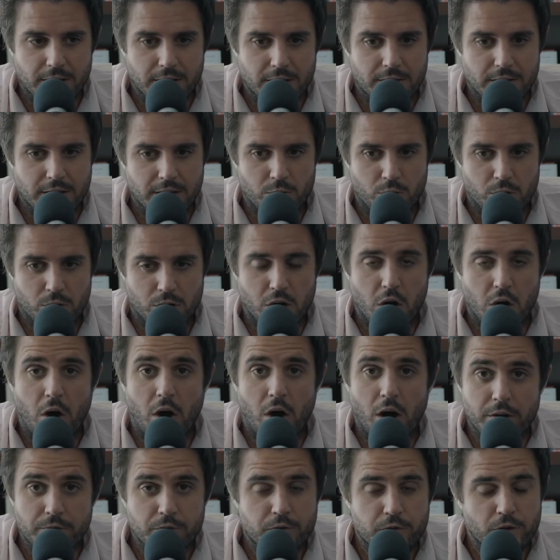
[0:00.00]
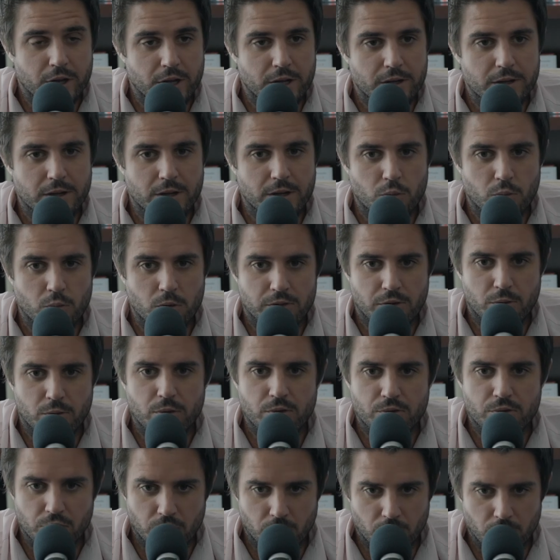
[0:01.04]
They were confident in what they were
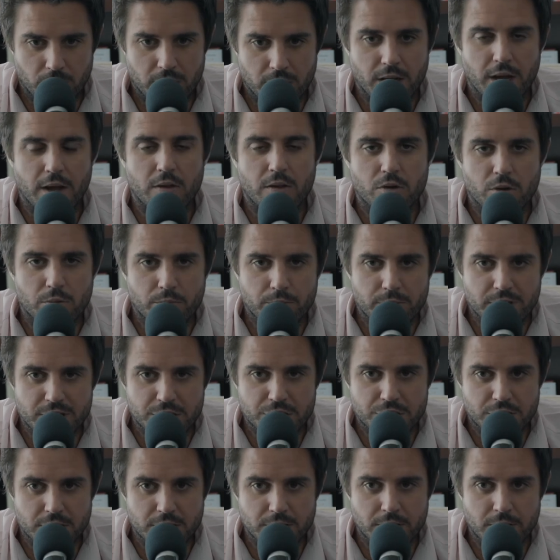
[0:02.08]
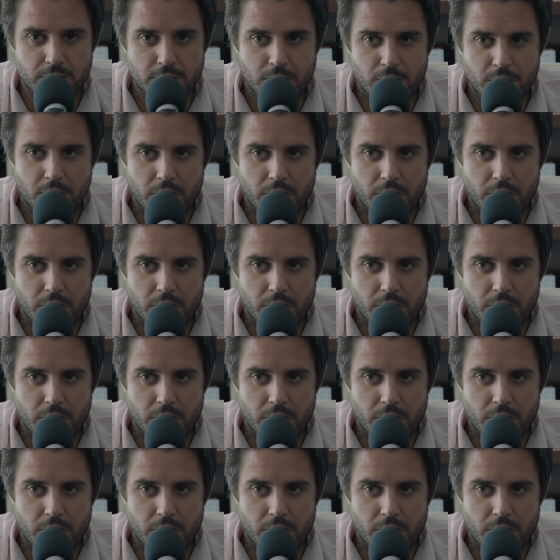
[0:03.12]
doing and their mission.